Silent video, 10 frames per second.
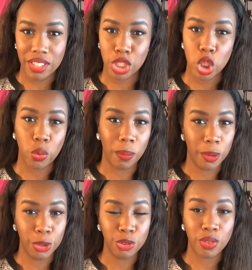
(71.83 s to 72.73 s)
is to
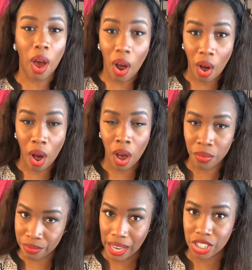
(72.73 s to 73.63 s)
remove all
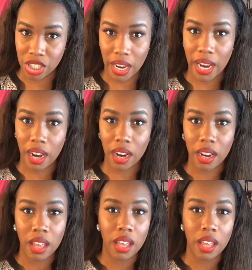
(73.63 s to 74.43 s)
facial hair.